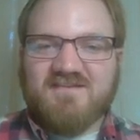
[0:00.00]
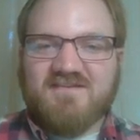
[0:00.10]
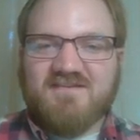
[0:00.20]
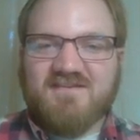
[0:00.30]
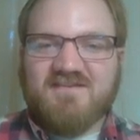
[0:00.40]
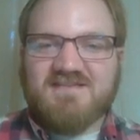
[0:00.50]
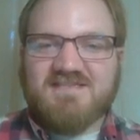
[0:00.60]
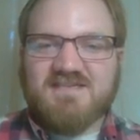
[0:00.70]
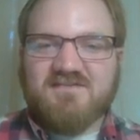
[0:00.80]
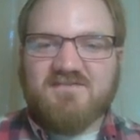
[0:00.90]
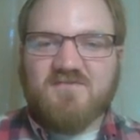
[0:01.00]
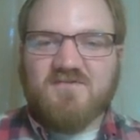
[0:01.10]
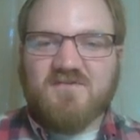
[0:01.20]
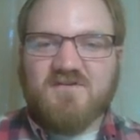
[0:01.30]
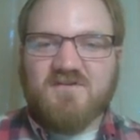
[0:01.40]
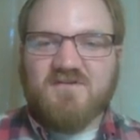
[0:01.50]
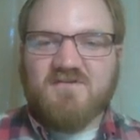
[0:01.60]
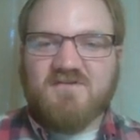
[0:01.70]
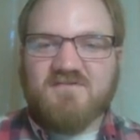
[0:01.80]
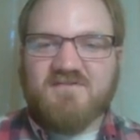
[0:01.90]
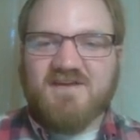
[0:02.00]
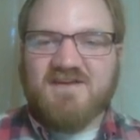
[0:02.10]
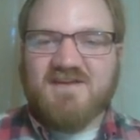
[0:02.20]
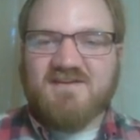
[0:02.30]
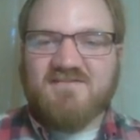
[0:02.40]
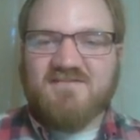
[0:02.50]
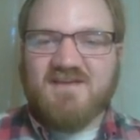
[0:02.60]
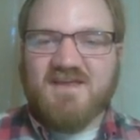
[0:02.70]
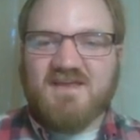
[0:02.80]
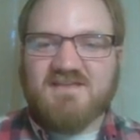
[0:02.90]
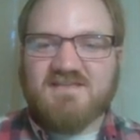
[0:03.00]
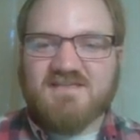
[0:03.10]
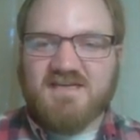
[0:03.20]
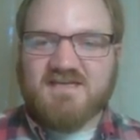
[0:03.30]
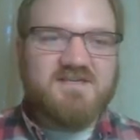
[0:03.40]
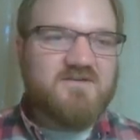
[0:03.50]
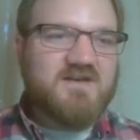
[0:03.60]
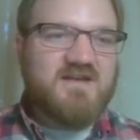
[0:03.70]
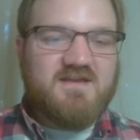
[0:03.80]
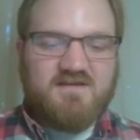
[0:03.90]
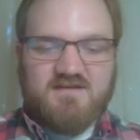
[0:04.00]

Let's see, 4, 5, and 6. Okay.